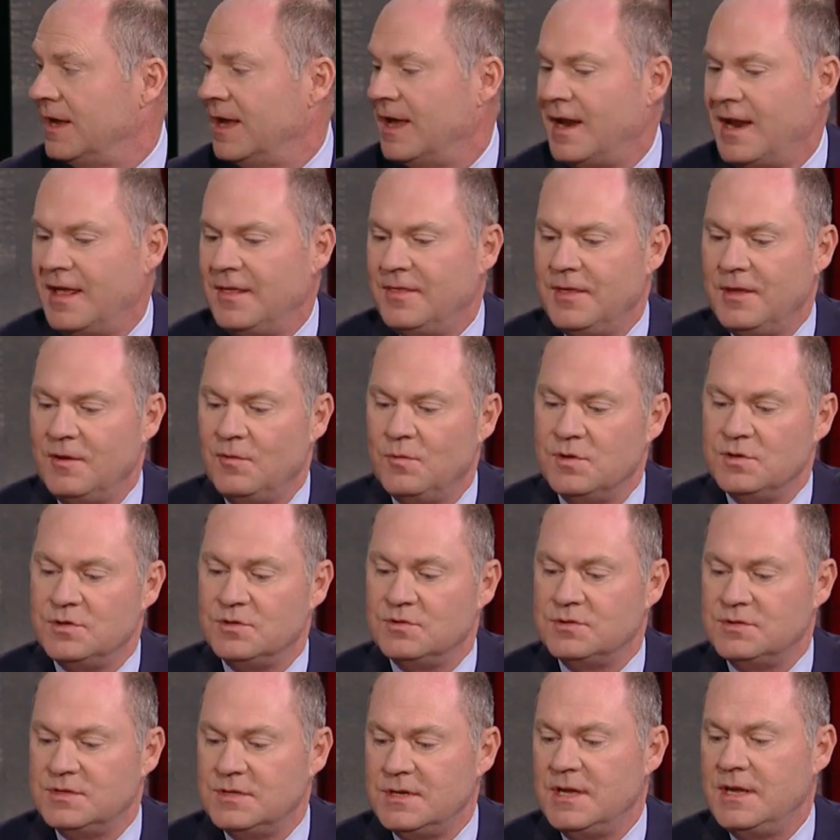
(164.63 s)
And I think what
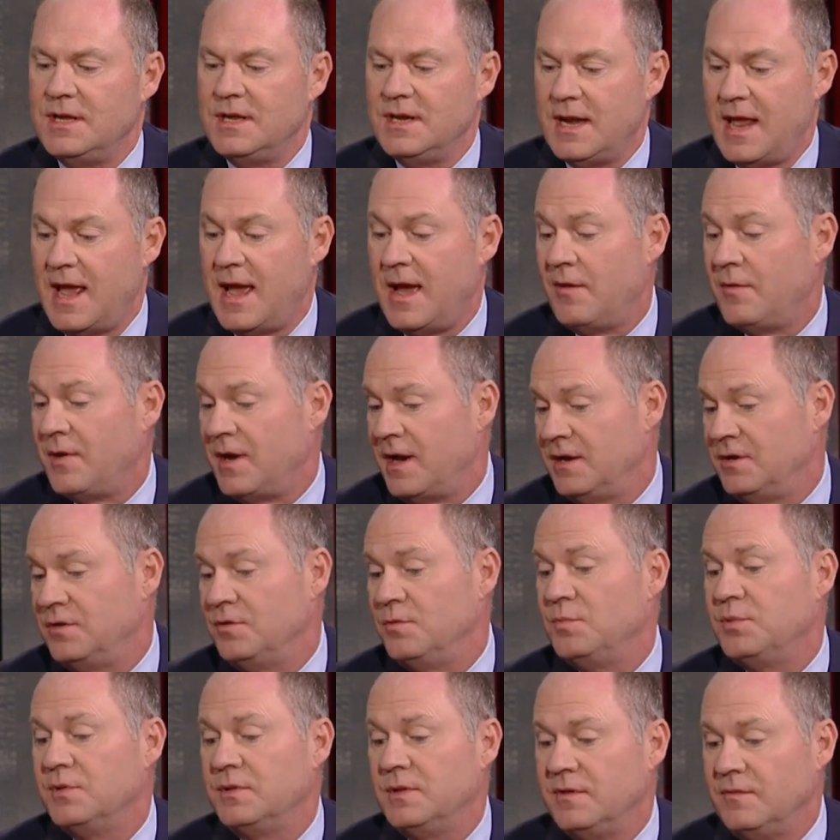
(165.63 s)
you're seeing now, and I
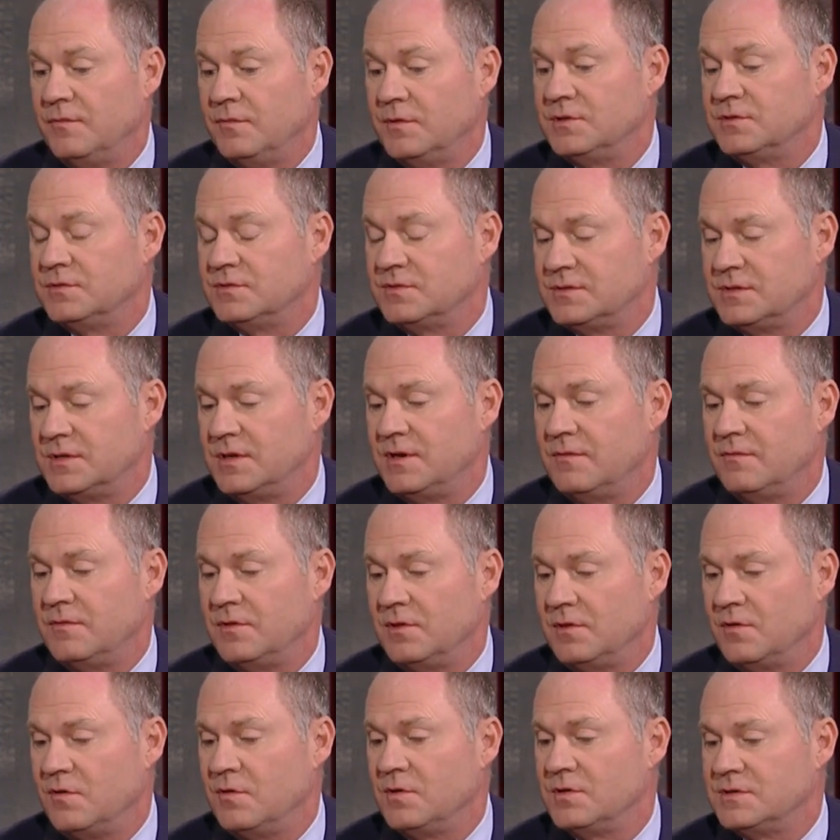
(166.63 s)
do believe what you'll see over
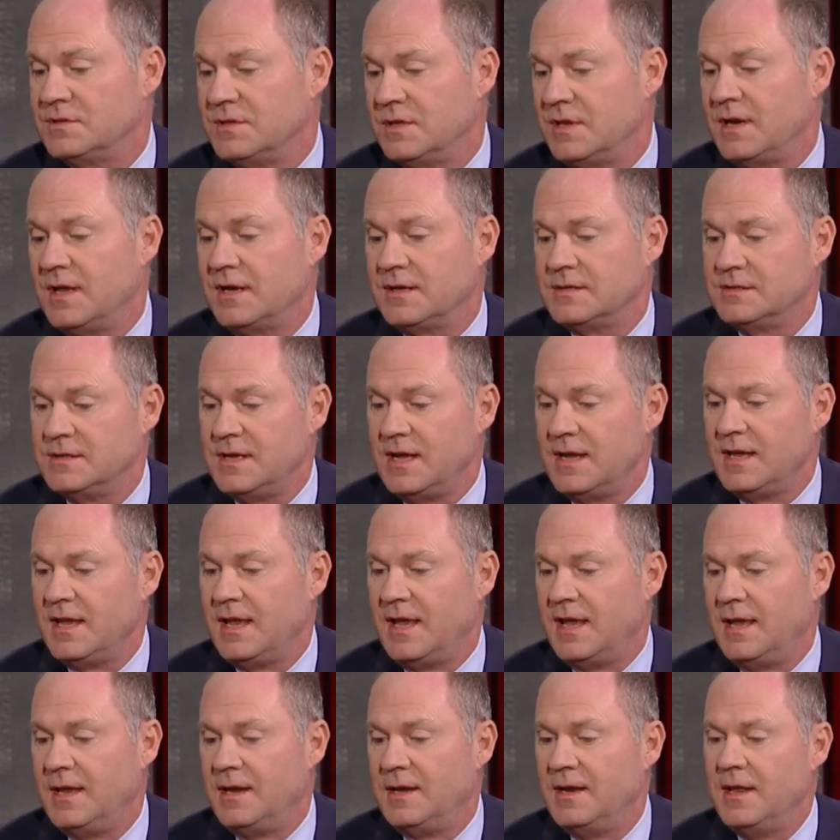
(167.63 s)
the course of the next
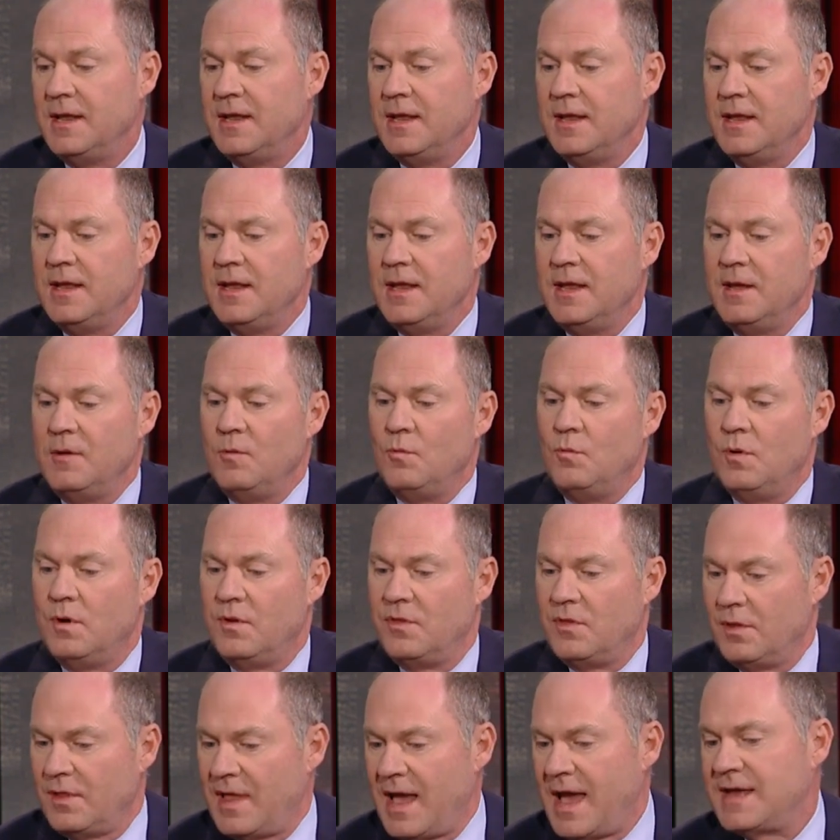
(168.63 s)
decade,
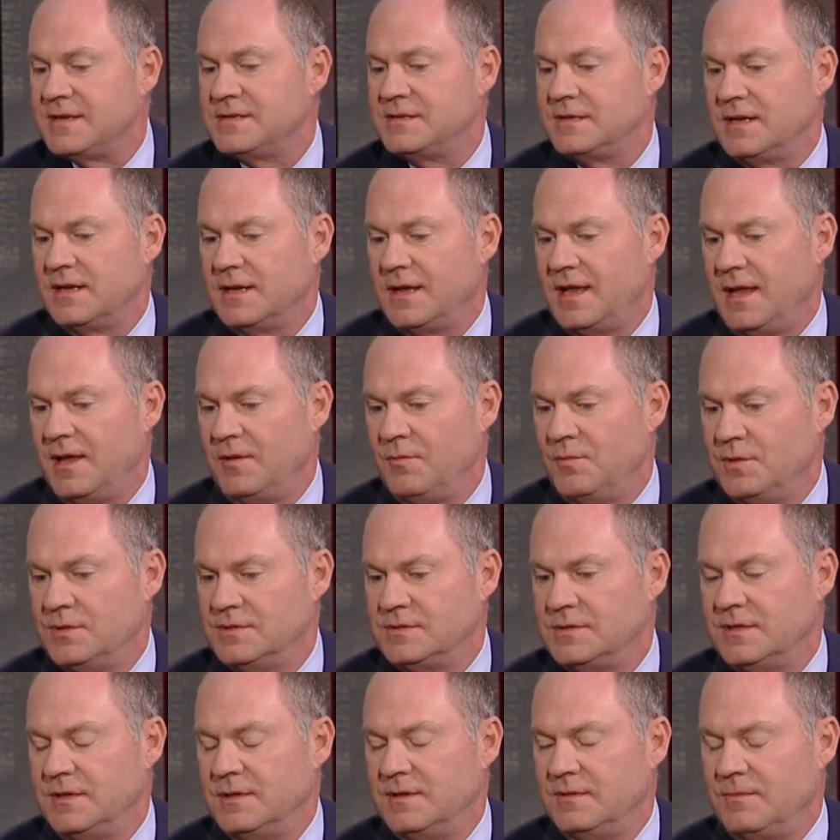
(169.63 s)
where the last decade
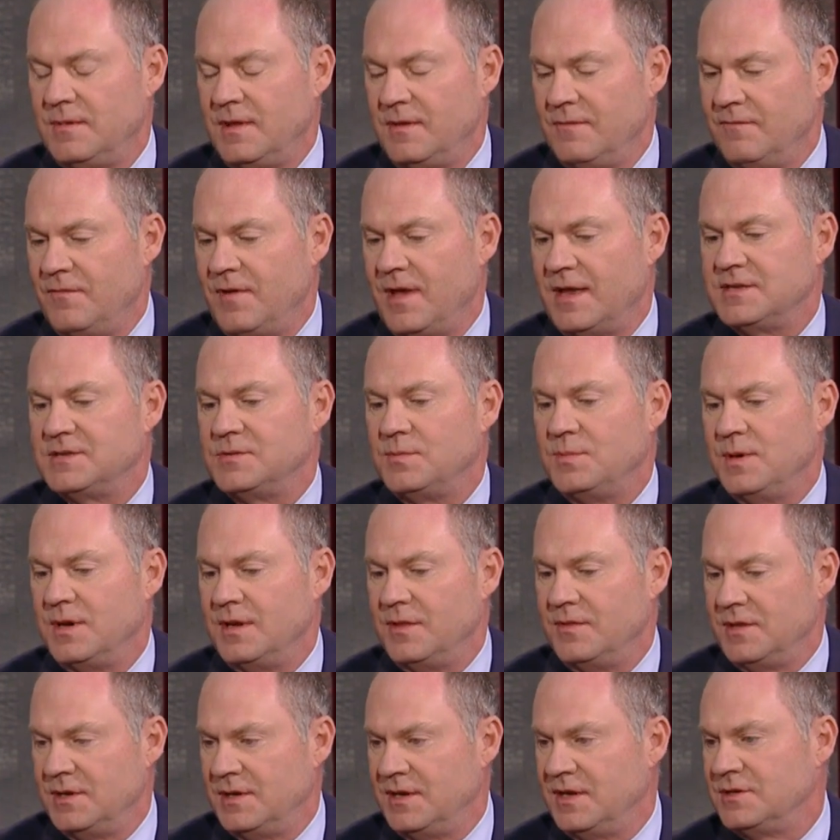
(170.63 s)
was an investment
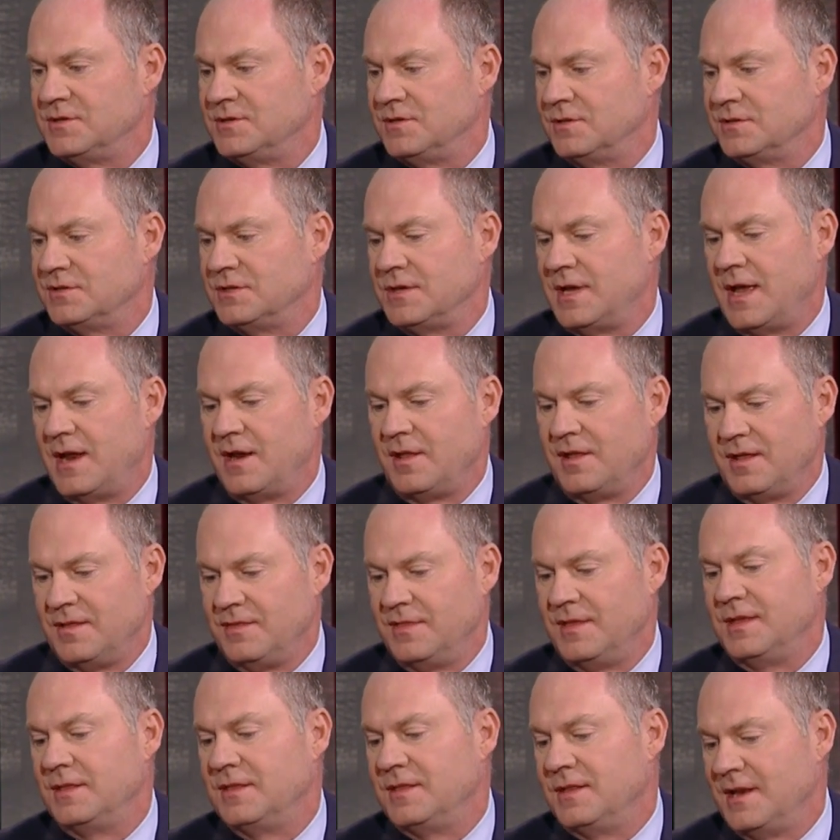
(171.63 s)
in the digital channel, I
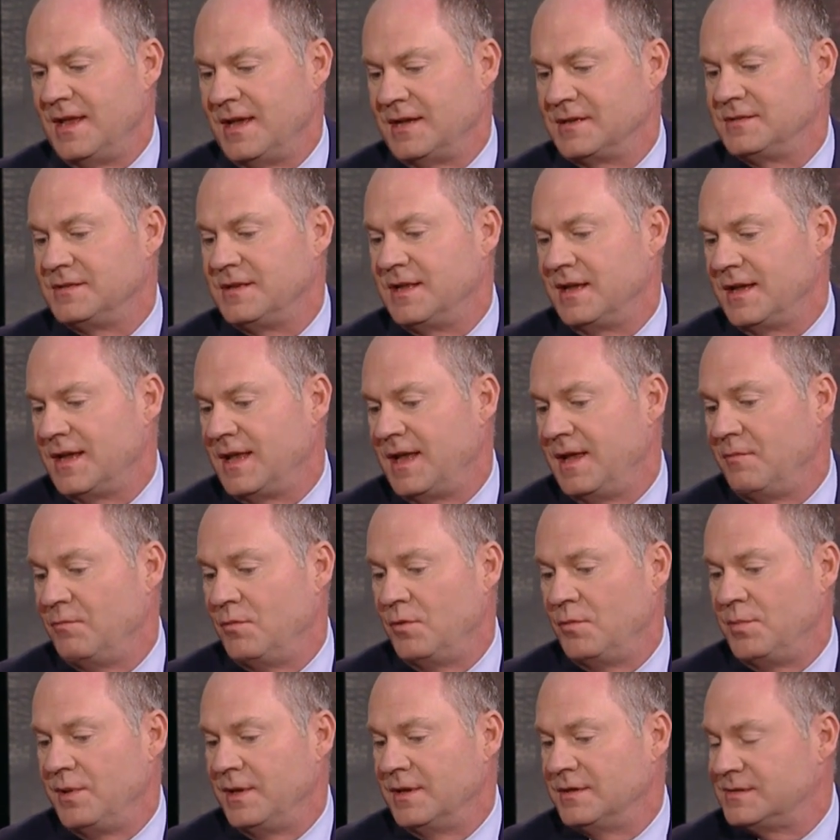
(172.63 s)
think the next decade
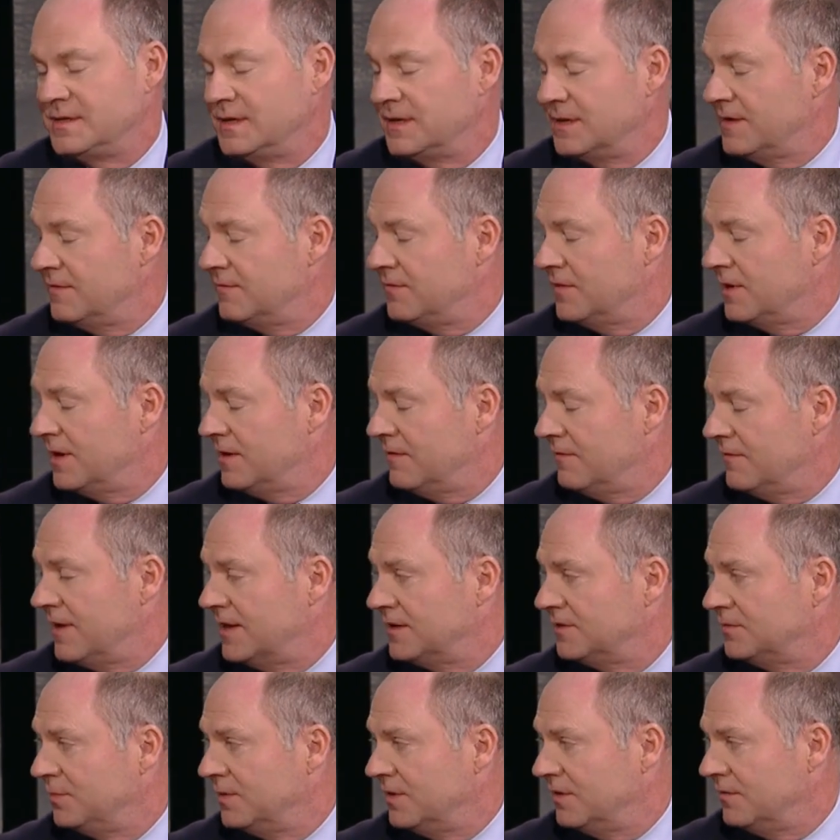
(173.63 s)
will be a significant
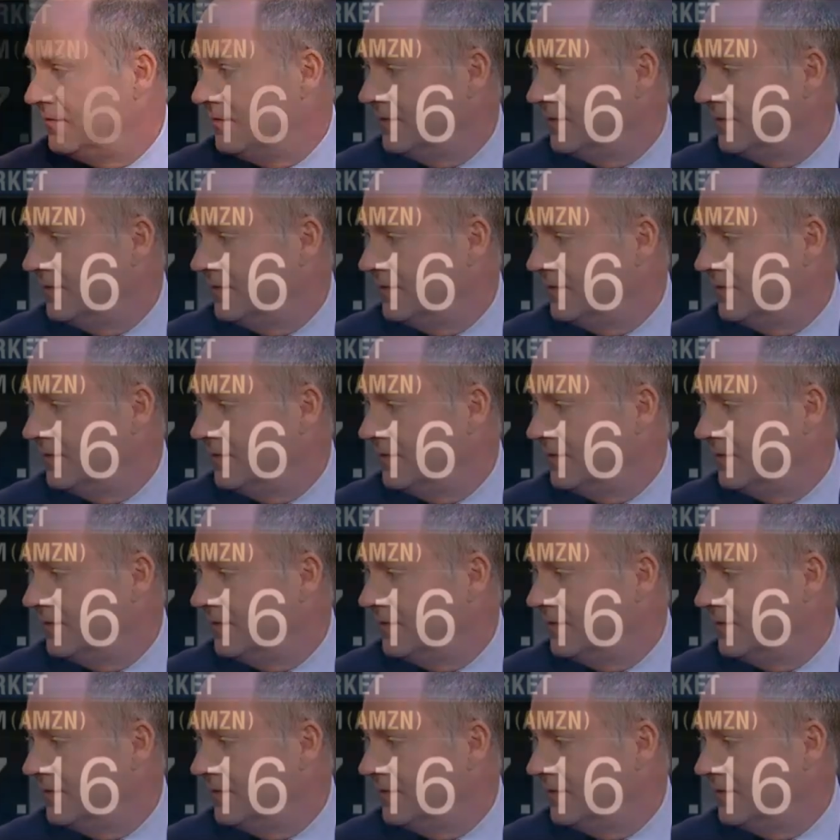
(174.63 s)
investment in